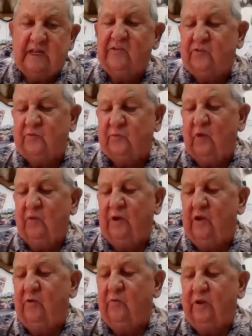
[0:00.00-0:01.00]
That's
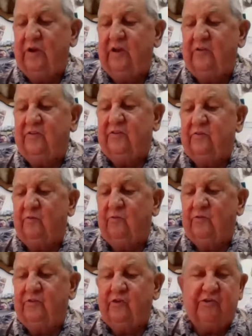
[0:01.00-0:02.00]
what we do when it
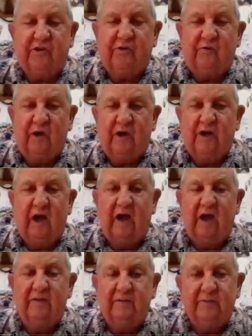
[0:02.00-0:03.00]
starts getting really
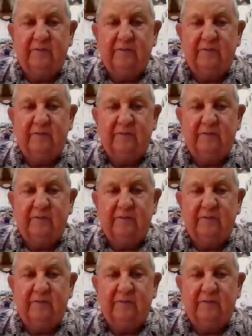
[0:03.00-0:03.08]
hot.